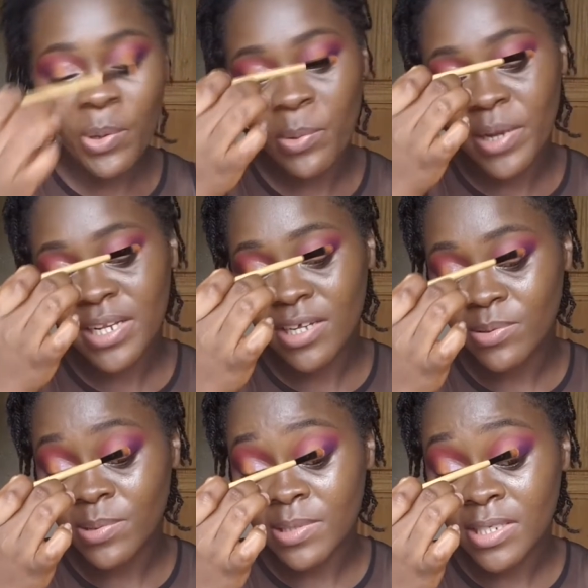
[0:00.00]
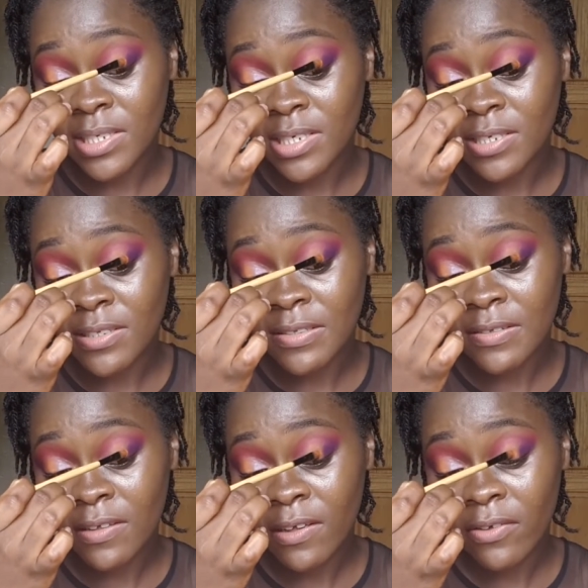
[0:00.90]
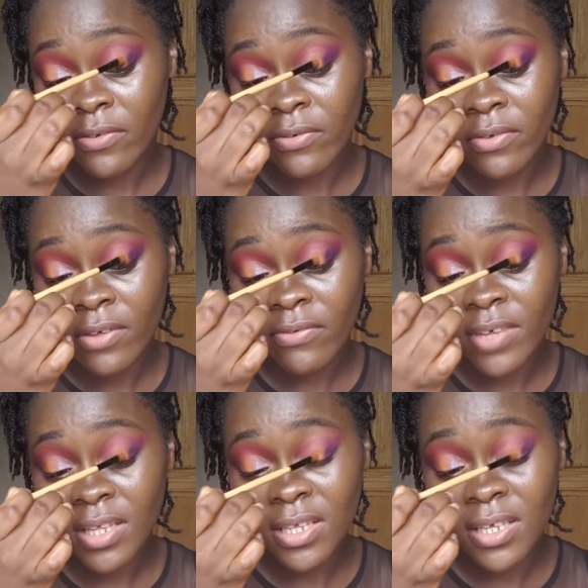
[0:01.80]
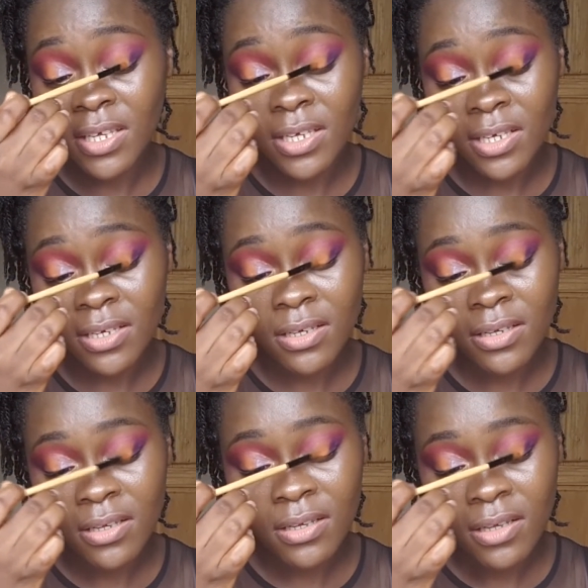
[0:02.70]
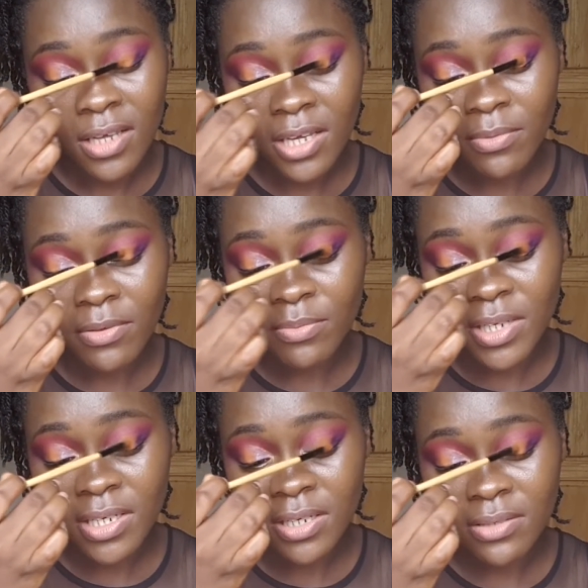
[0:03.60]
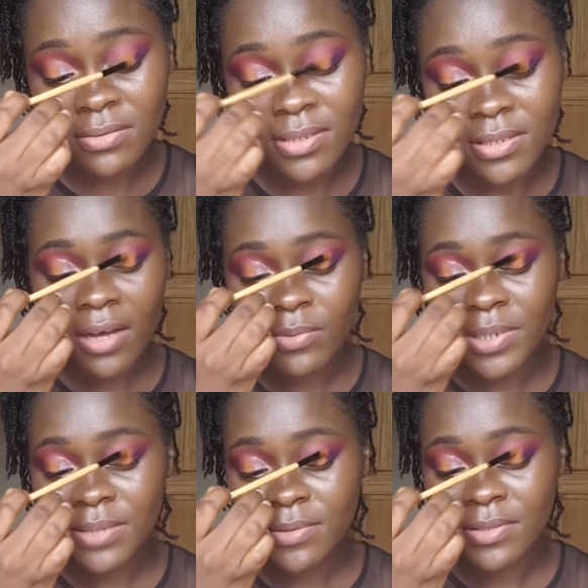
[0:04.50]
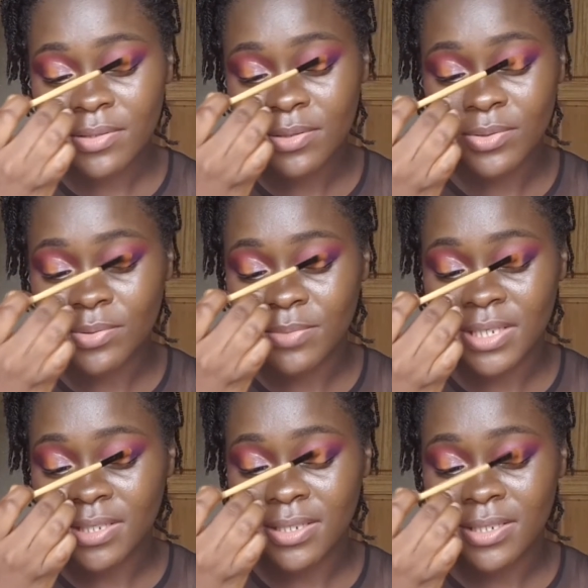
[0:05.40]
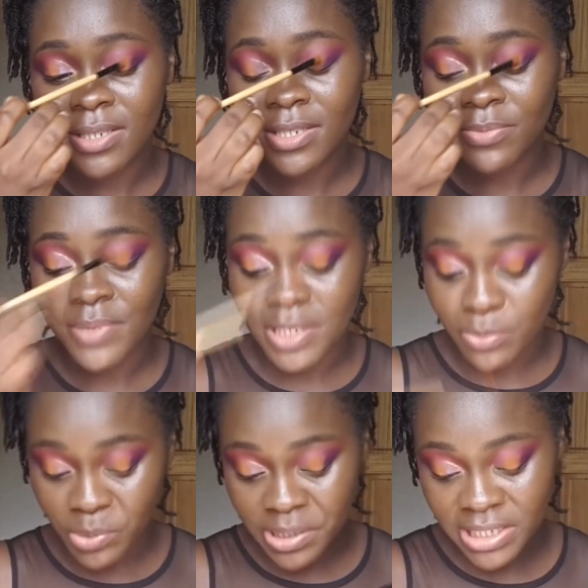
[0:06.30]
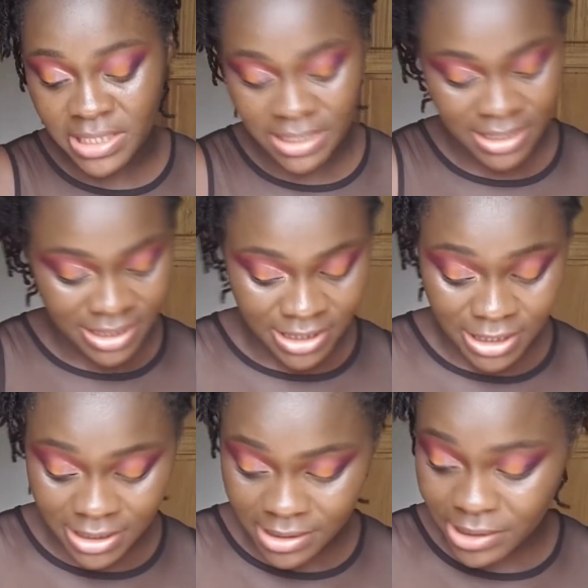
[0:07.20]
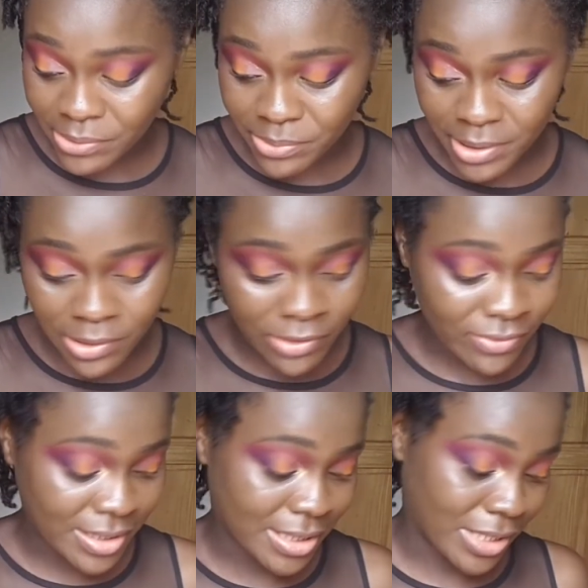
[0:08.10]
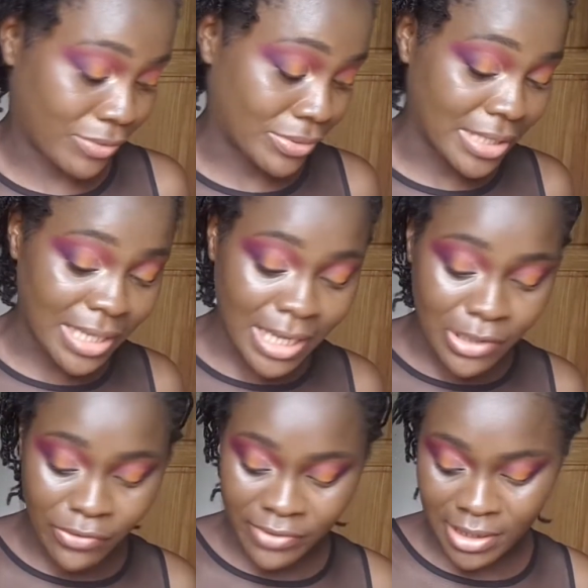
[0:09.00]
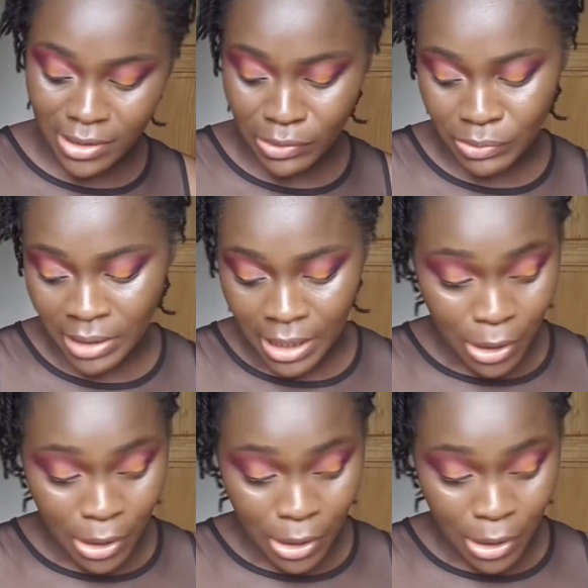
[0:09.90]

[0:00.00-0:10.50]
When I was in fifth year, a medical student, I went to do my internship in Buea. It's a really lovely town, the kind of town